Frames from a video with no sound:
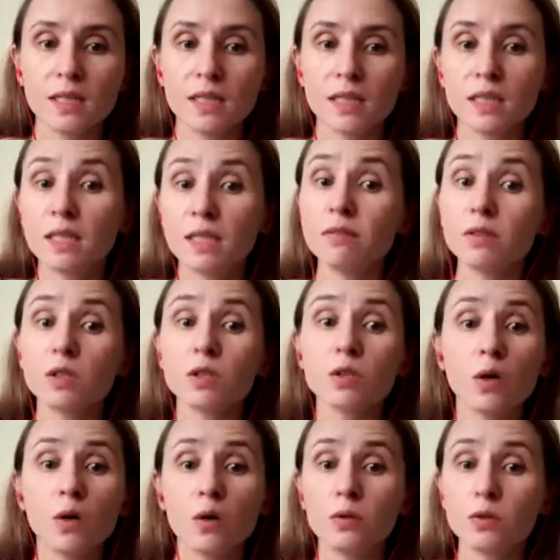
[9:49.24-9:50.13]
never
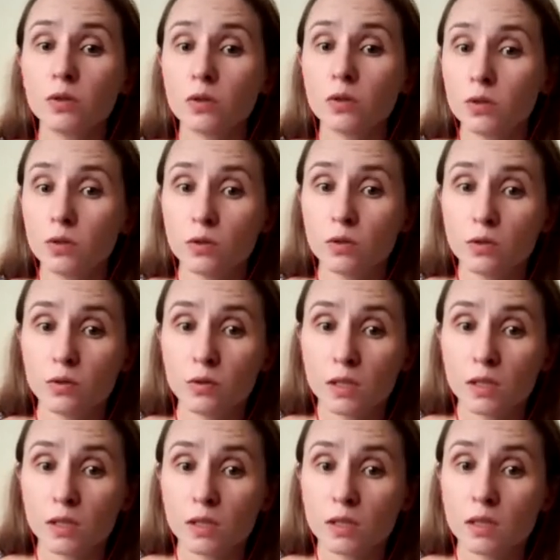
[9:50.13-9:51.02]
scold your
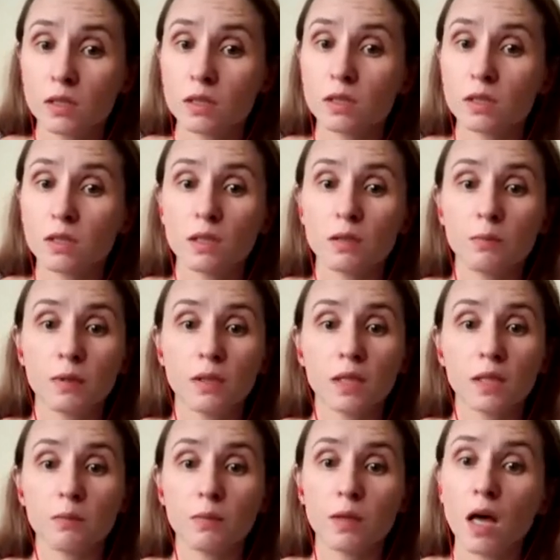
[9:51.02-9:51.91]
students,
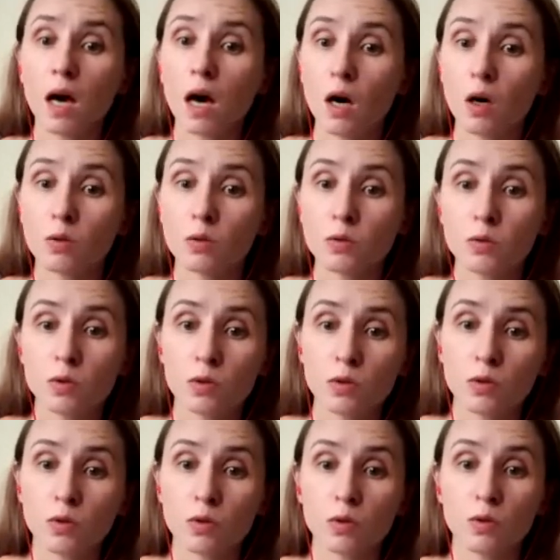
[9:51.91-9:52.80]
become loud
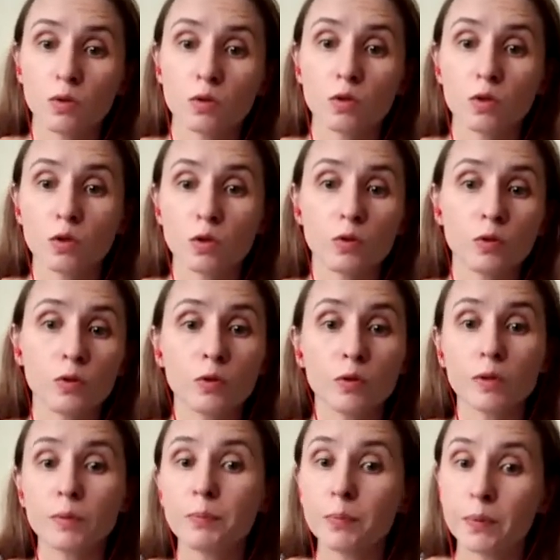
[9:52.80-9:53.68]
or show your
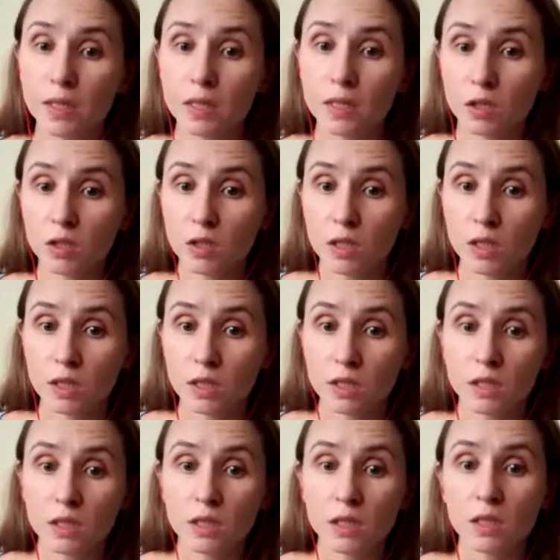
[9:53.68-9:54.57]

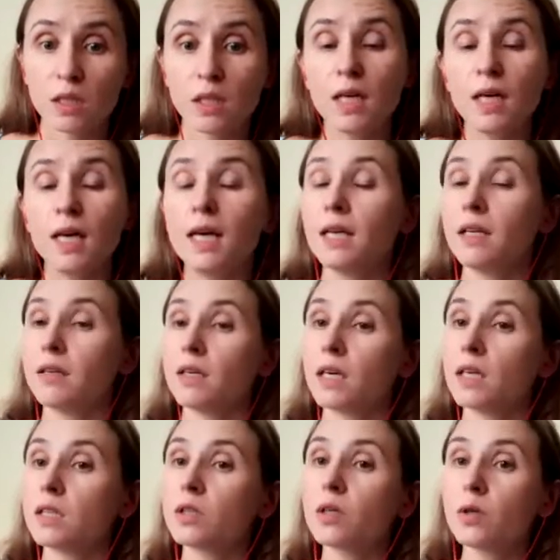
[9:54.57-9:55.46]
impatience. There
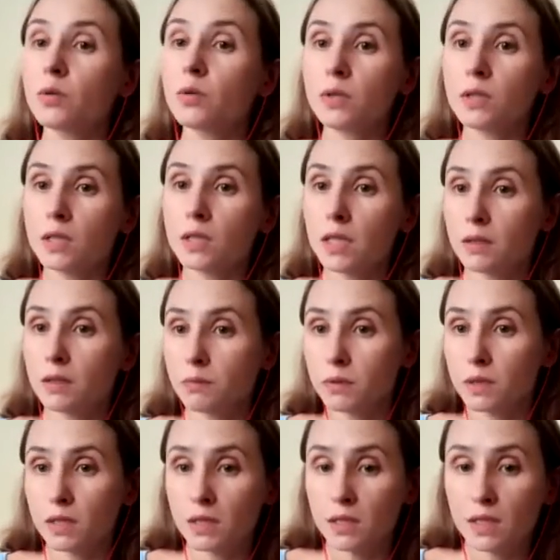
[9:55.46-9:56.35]
are no silly
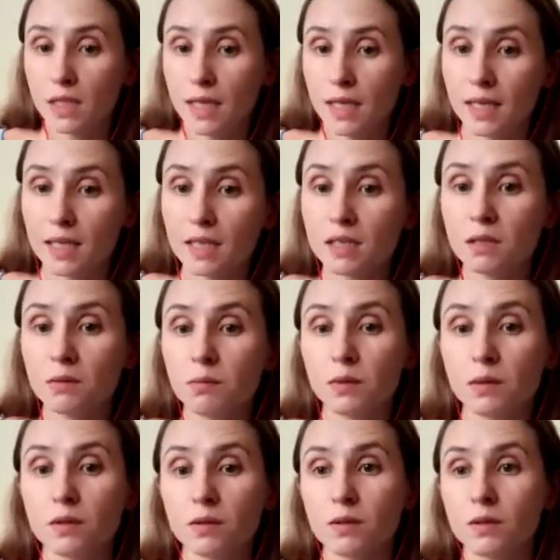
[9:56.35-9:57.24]
mistakes,
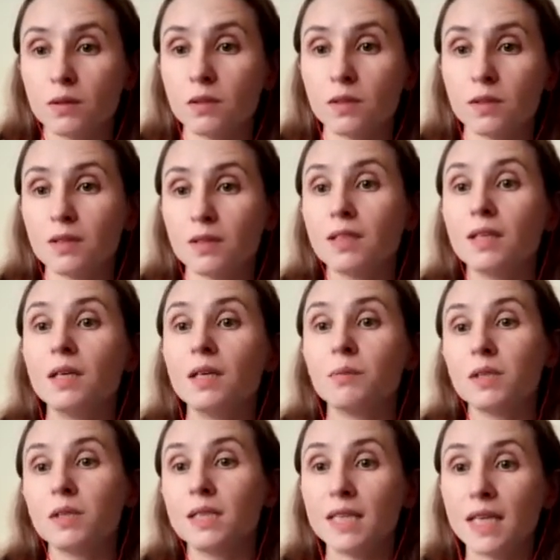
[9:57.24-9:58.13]
because
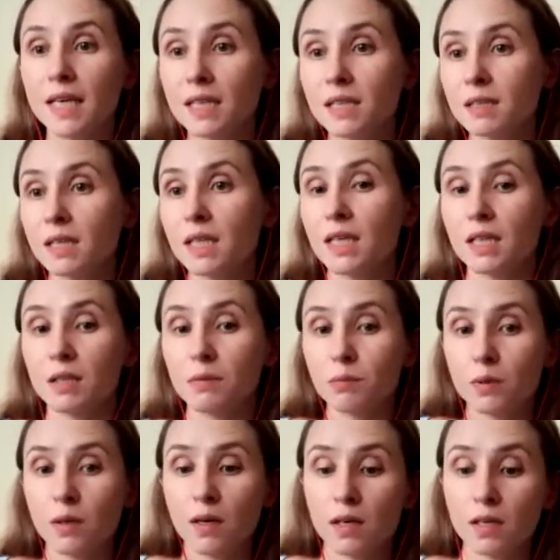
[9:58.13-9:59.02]
mistakes help
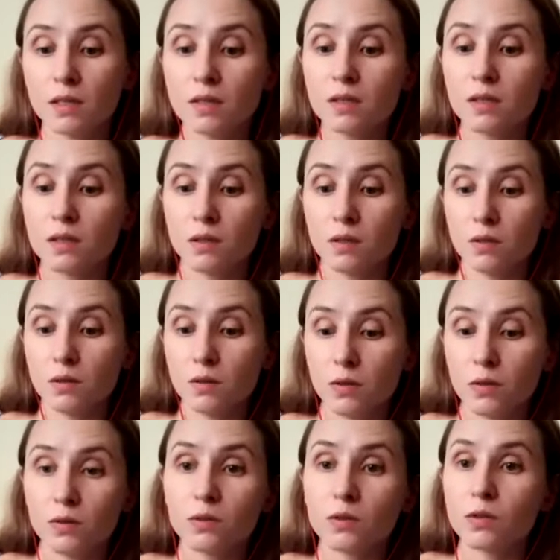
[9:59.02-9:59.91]
us to
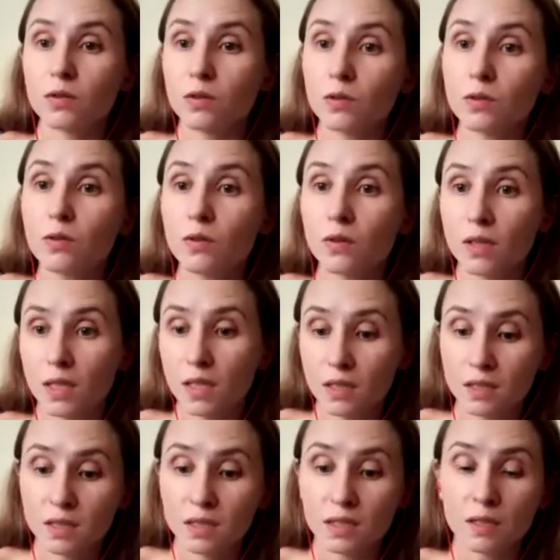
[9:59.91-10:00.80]
learn new things.
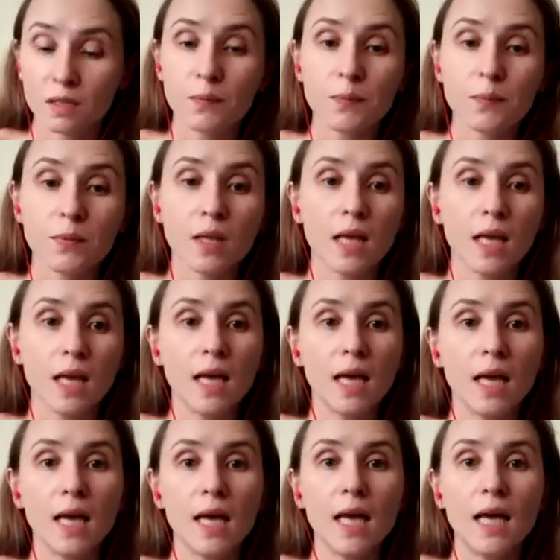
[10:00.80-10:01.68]

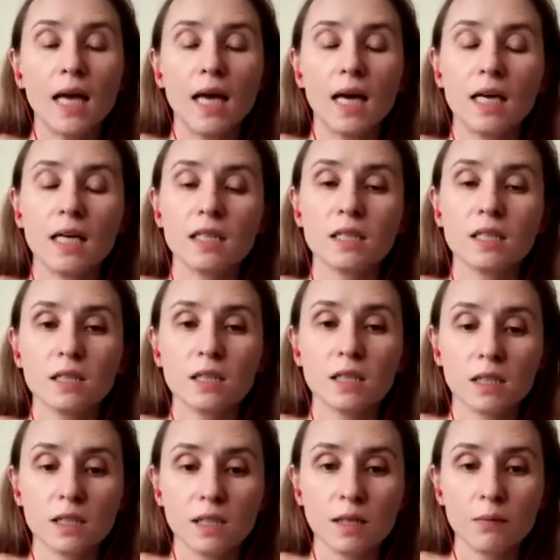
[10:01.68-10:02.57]
And
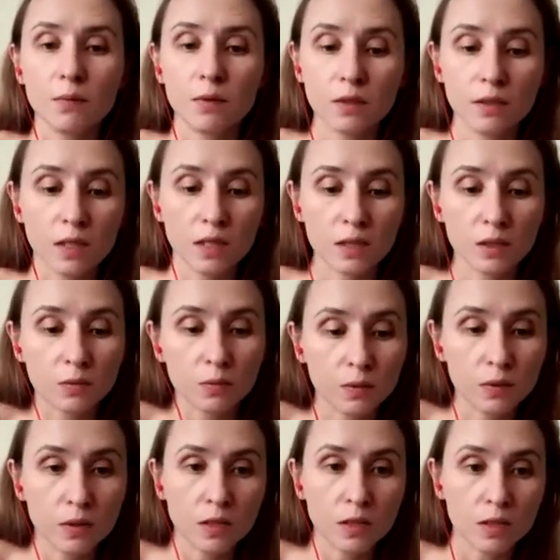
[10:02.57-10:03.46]
something that
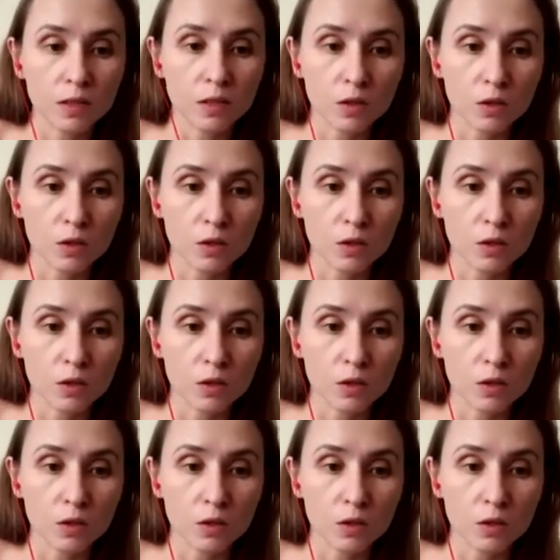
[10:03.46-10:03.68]
we